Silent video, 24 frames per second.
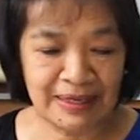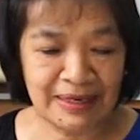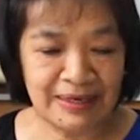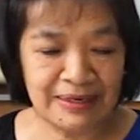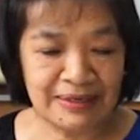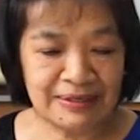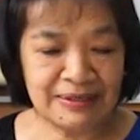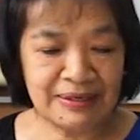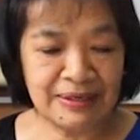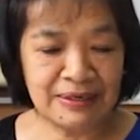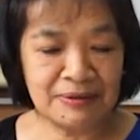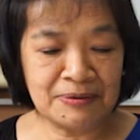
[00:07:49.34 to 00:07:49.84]

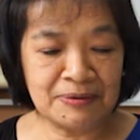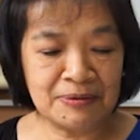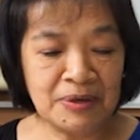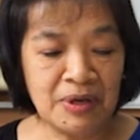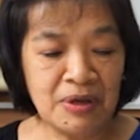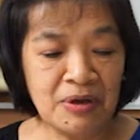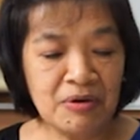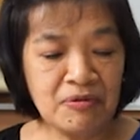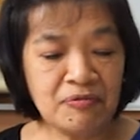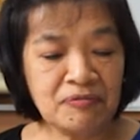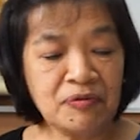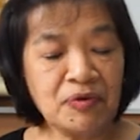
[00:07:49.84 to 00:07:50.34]
Now,
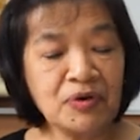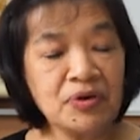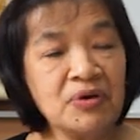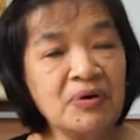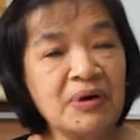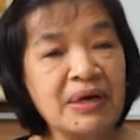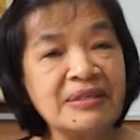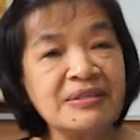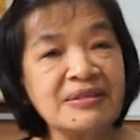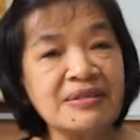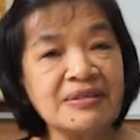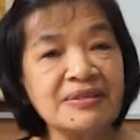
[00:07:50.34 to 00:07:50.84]
for your
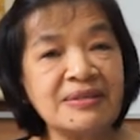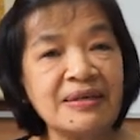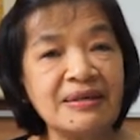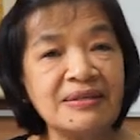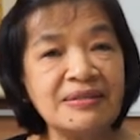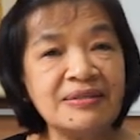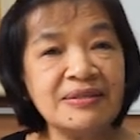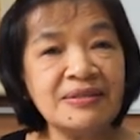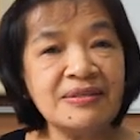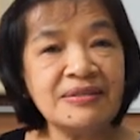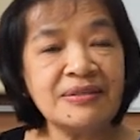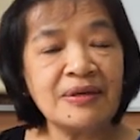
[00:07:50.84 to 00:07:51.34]

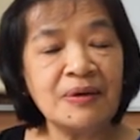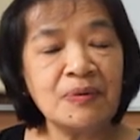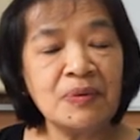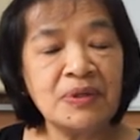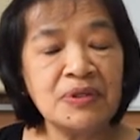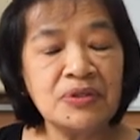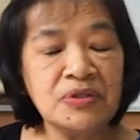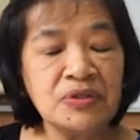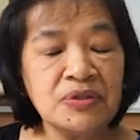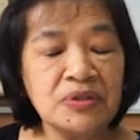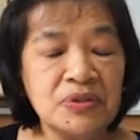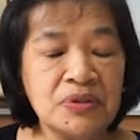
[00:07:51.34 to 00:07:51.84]
exercises, I
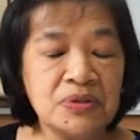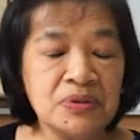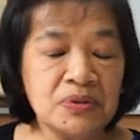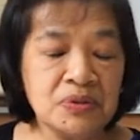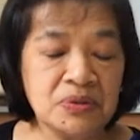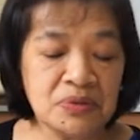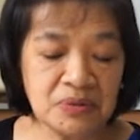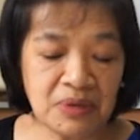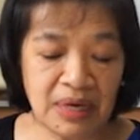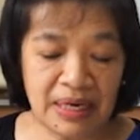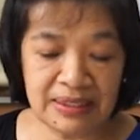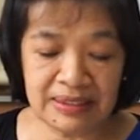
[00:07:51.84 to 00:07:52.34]
want you
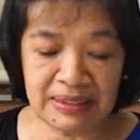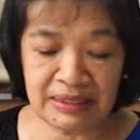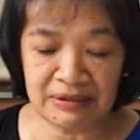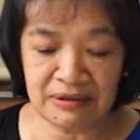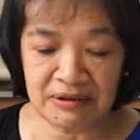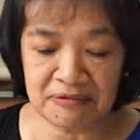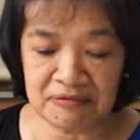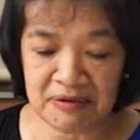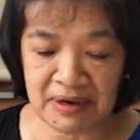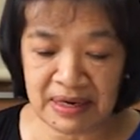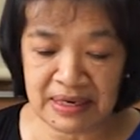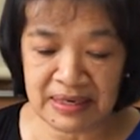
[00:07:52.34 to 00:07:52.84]
to
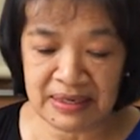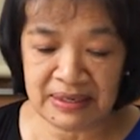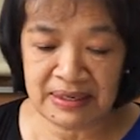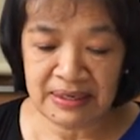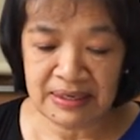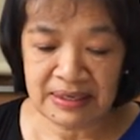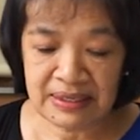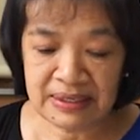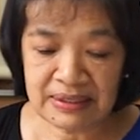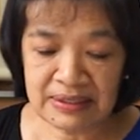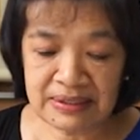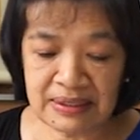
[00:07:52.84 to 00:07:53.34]
identify
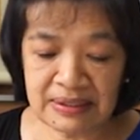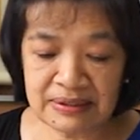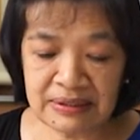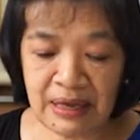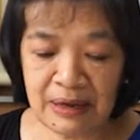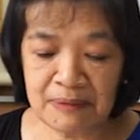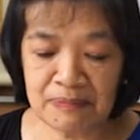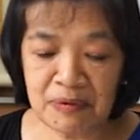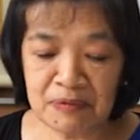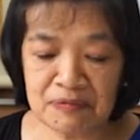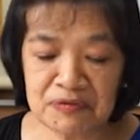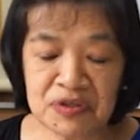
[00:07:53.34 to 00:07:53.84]
the
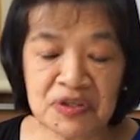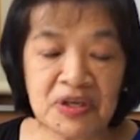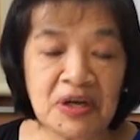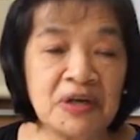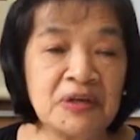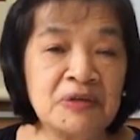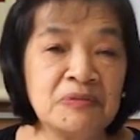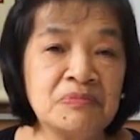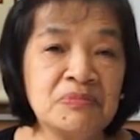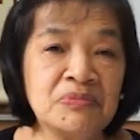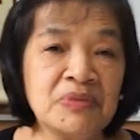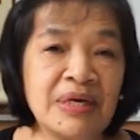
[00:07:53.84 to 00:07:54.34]
type of
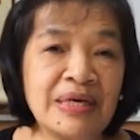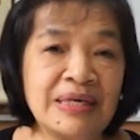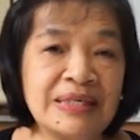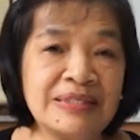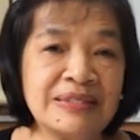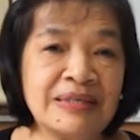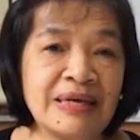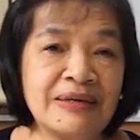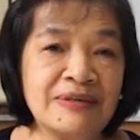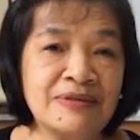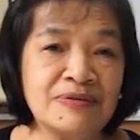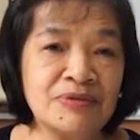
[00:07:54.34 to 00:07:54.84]
psalm
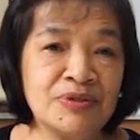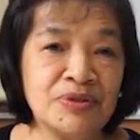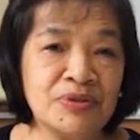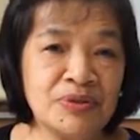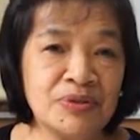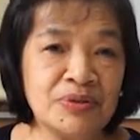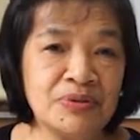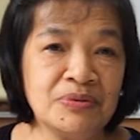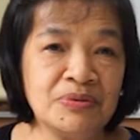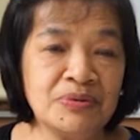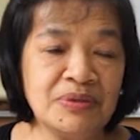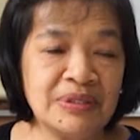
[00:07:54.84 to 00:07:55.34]
assigned to
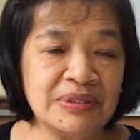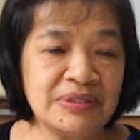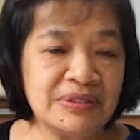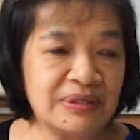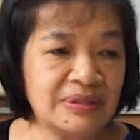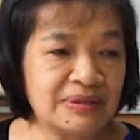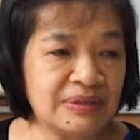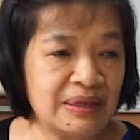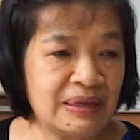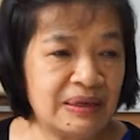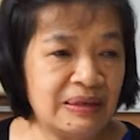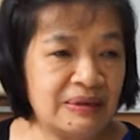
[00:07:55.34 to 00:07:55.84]
you. Is
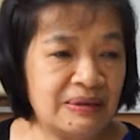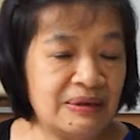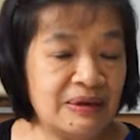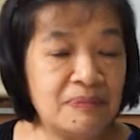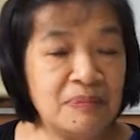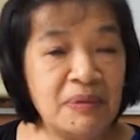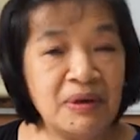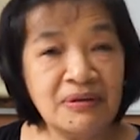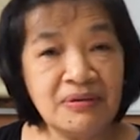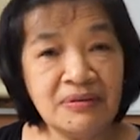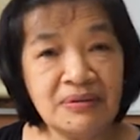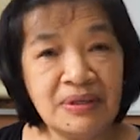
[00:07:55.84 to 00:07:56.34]
it a
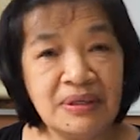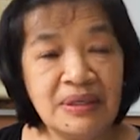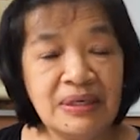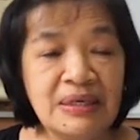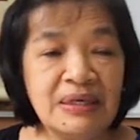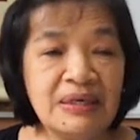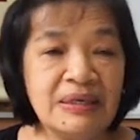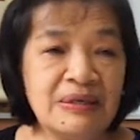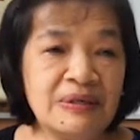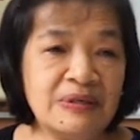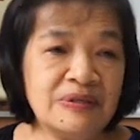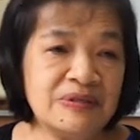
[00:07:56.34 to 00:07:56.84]
lament?
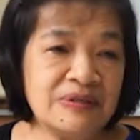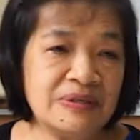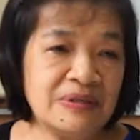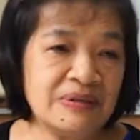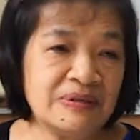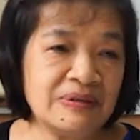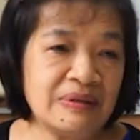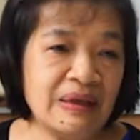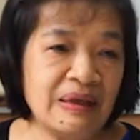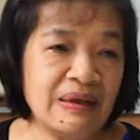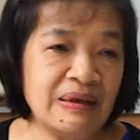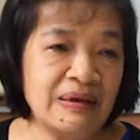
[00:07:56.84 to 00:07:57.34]
Is it
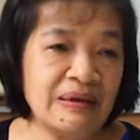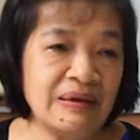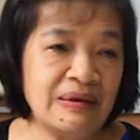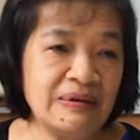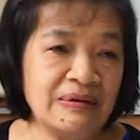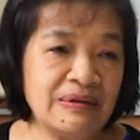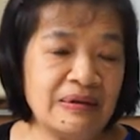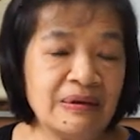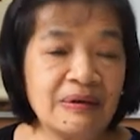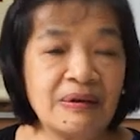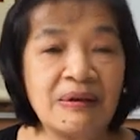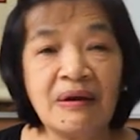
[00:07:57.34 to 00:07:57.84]
a
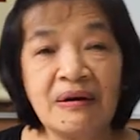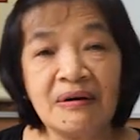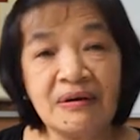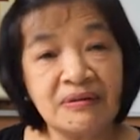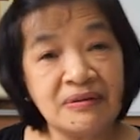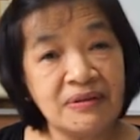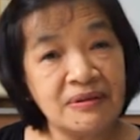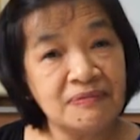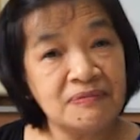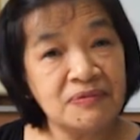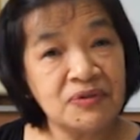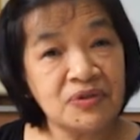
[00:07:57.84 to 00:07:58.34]

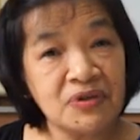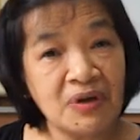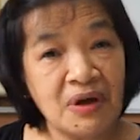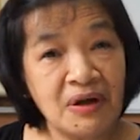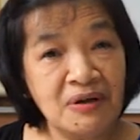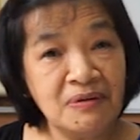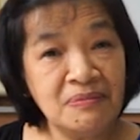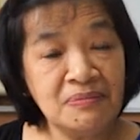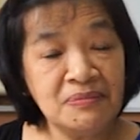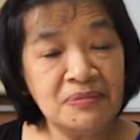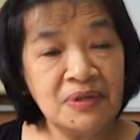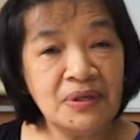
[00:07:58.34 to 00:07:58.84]
declarative
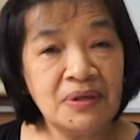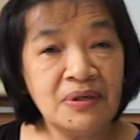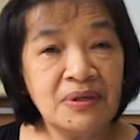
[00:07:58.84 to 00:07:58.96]
psalm?